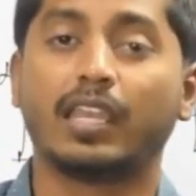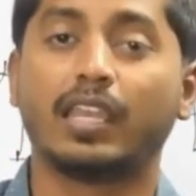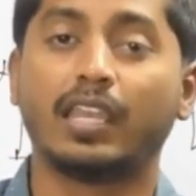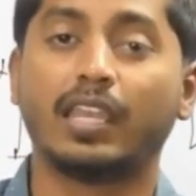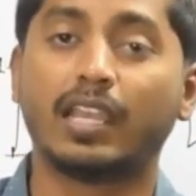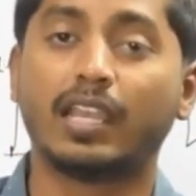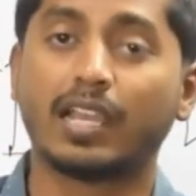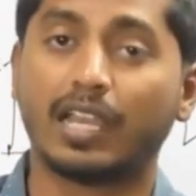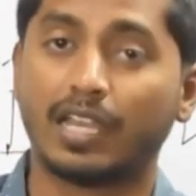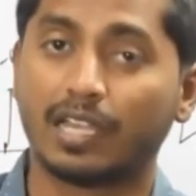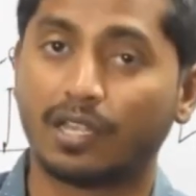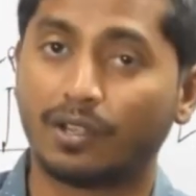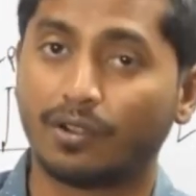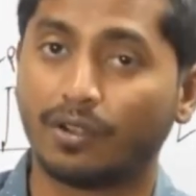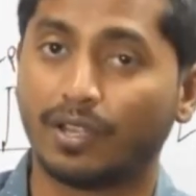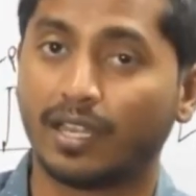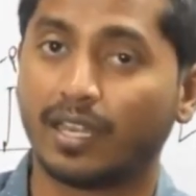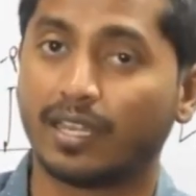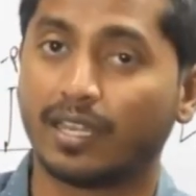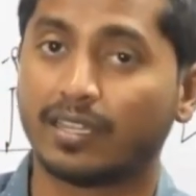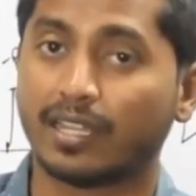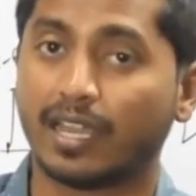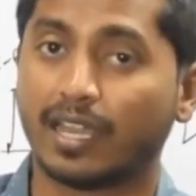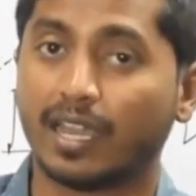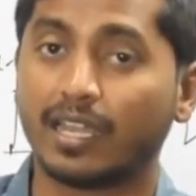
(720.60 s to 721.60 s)
he
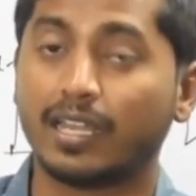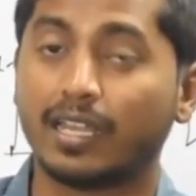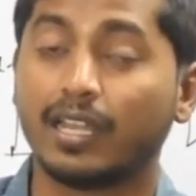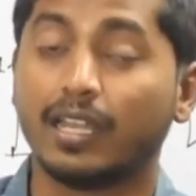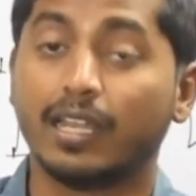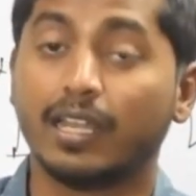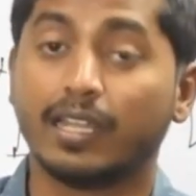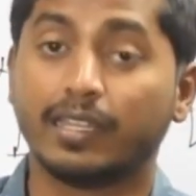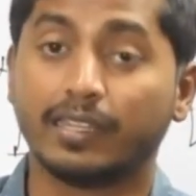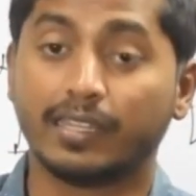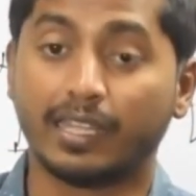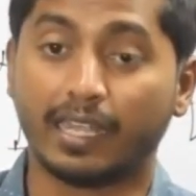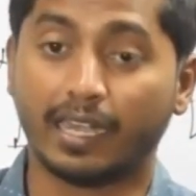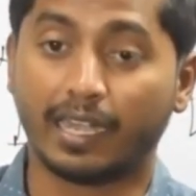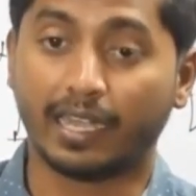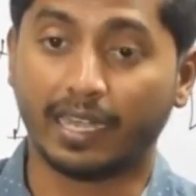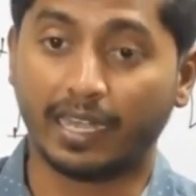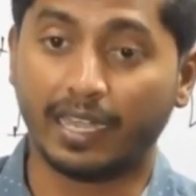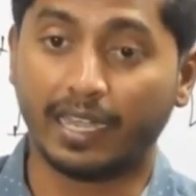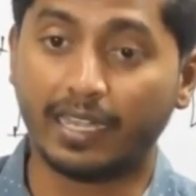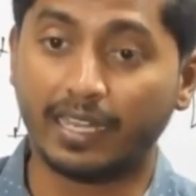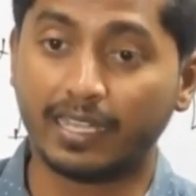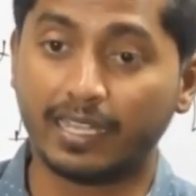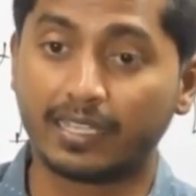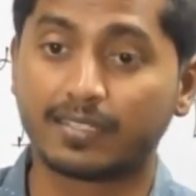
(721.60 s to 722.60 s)
concluded that the
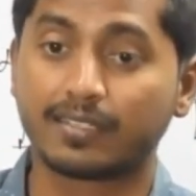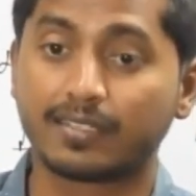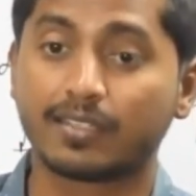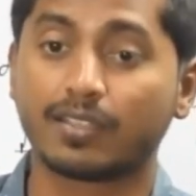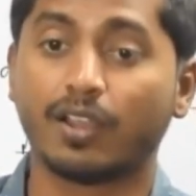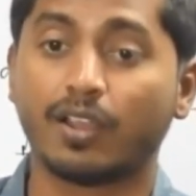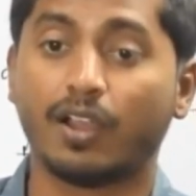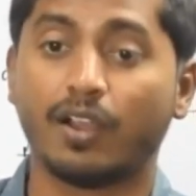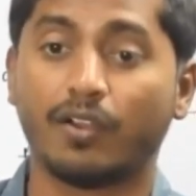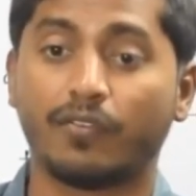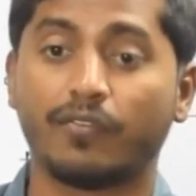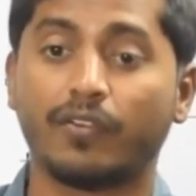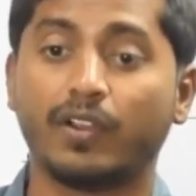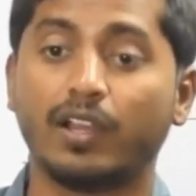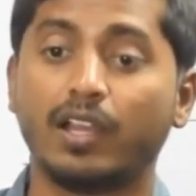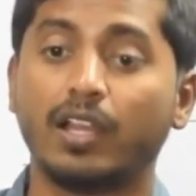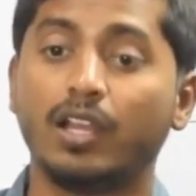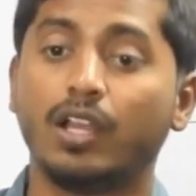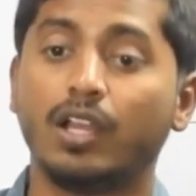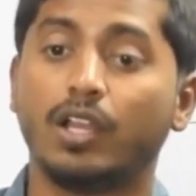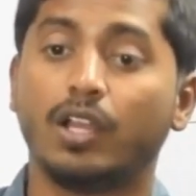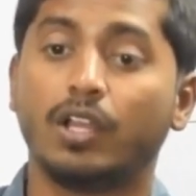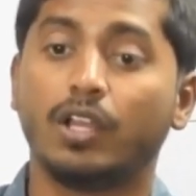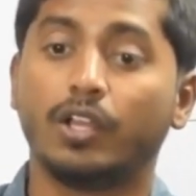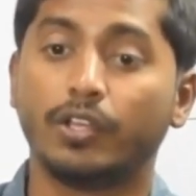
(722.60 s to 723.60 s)
radius of a
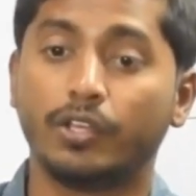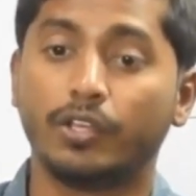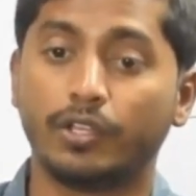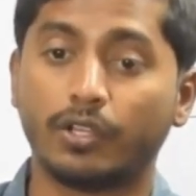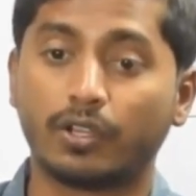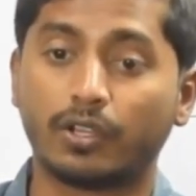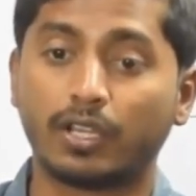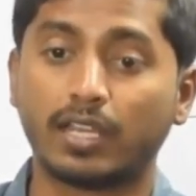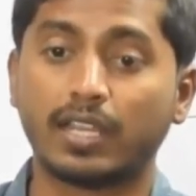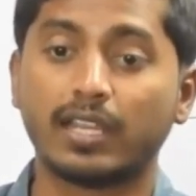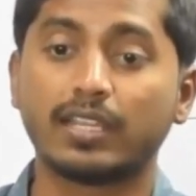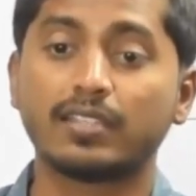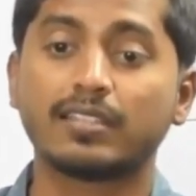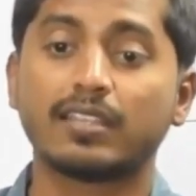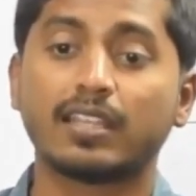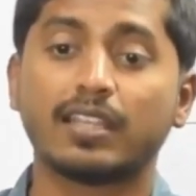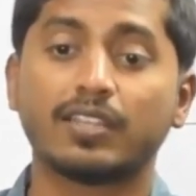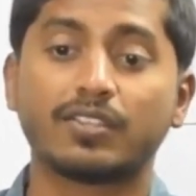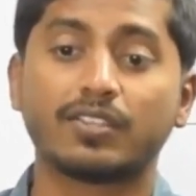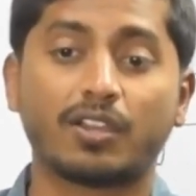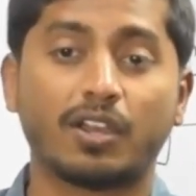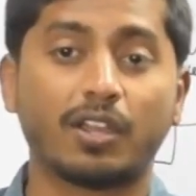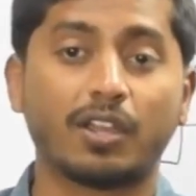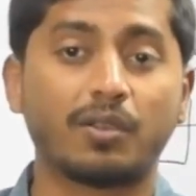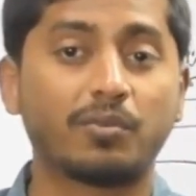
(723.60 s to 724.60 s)
nucleus
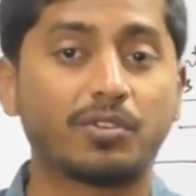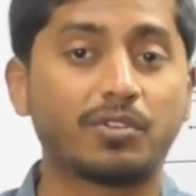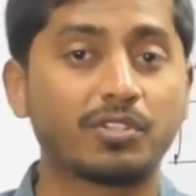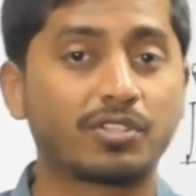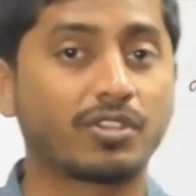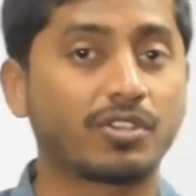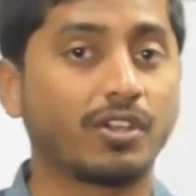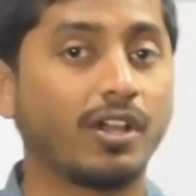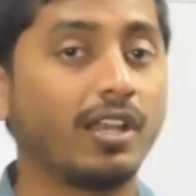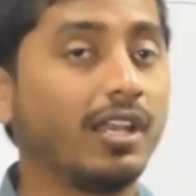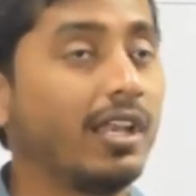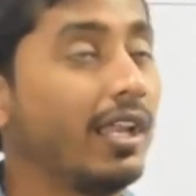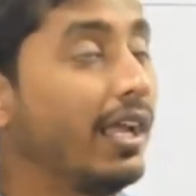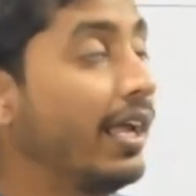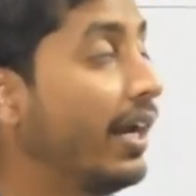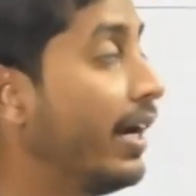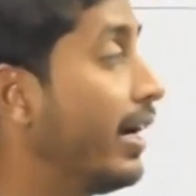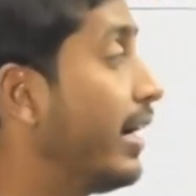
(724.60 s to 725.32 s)
is almost all